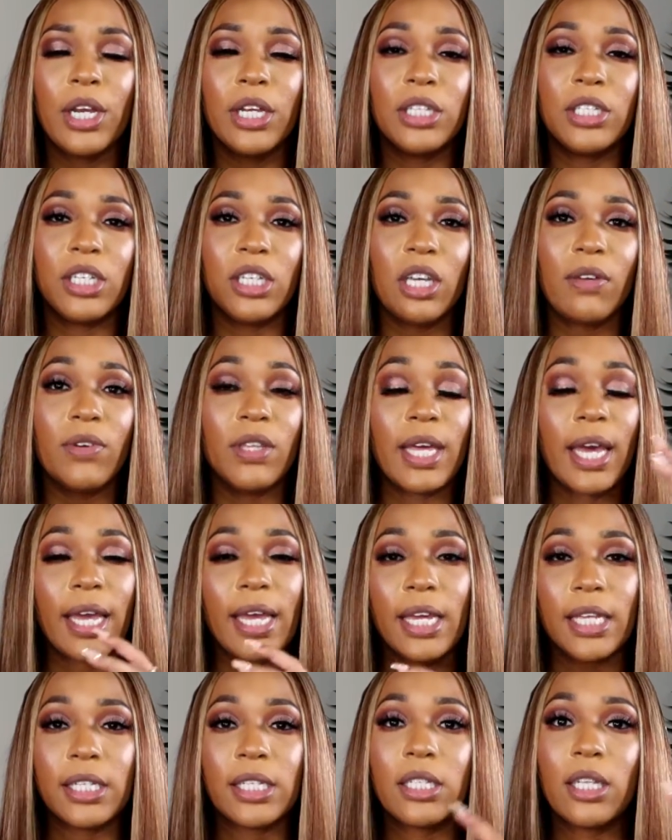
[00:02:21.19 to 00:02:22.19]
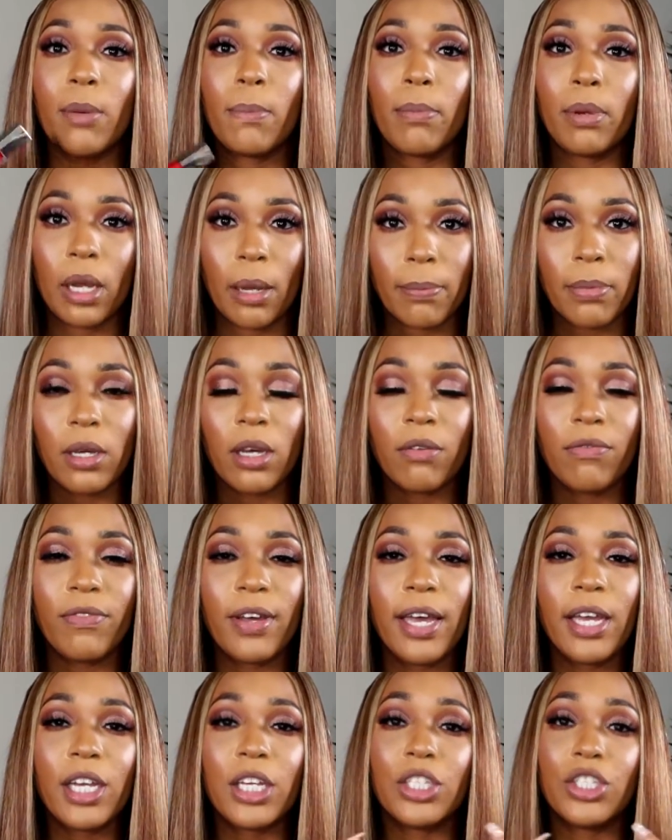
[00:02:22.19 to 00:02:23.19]
to give you that instant plumping
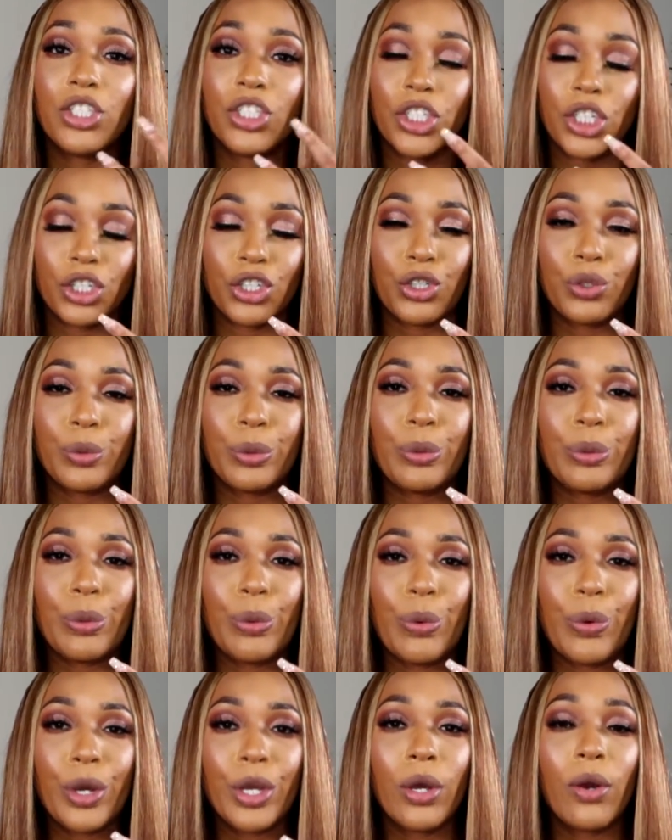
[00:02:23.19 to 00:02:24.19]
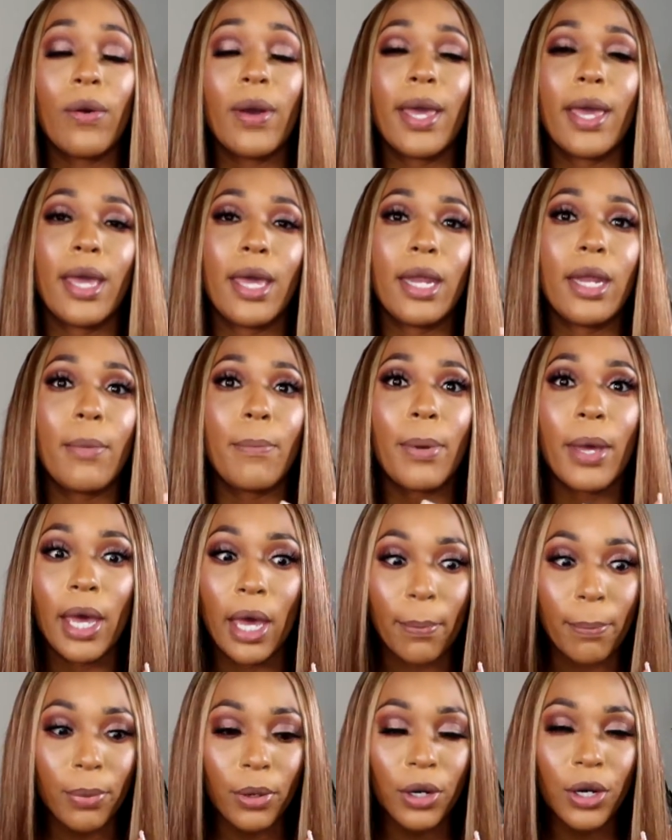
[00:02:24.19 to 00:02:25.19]
effect is ginger root oil and
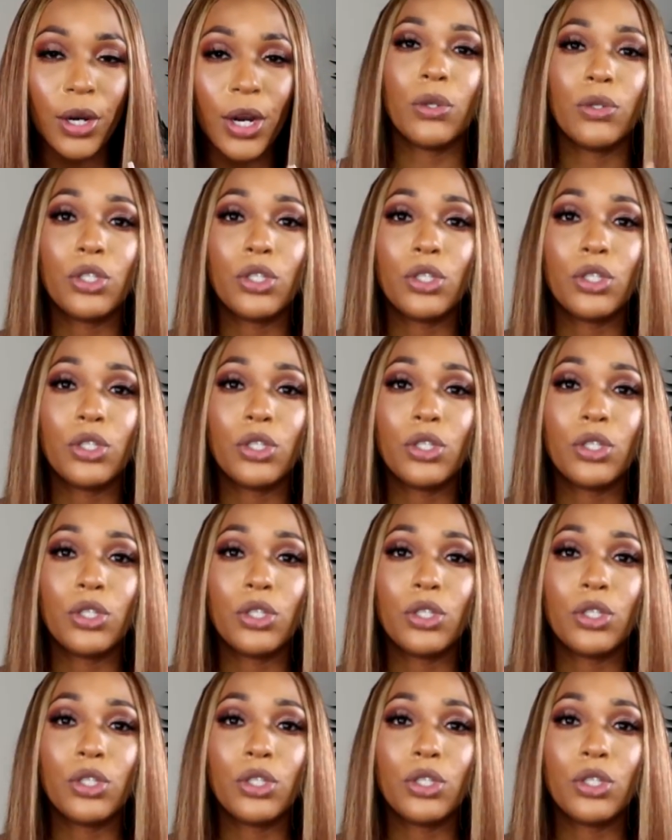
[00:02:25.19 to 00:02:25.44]
pepper.